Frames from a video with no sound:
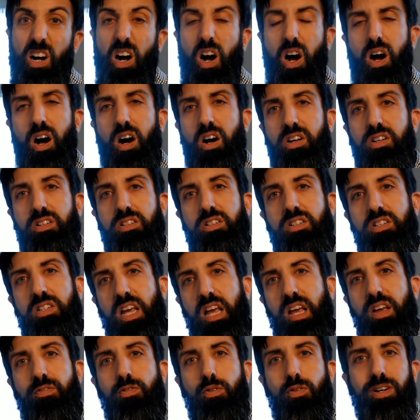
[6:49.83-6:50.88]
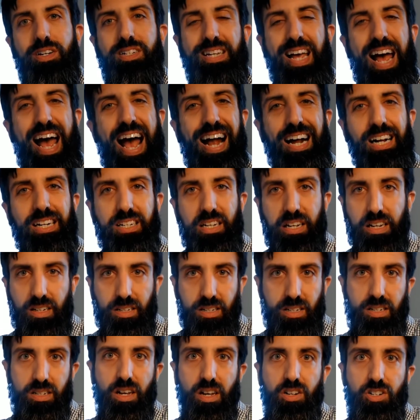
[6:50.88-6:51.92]
unsavory tactics
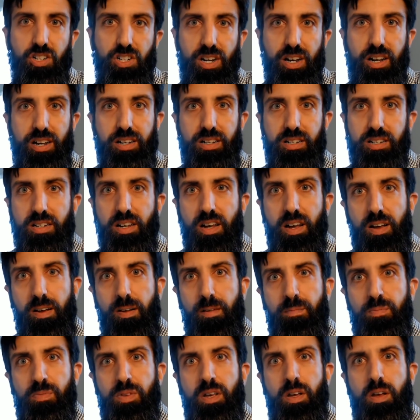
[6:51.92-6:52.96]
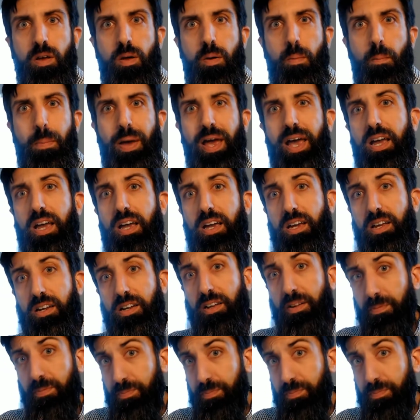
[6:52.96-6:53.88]
such as paid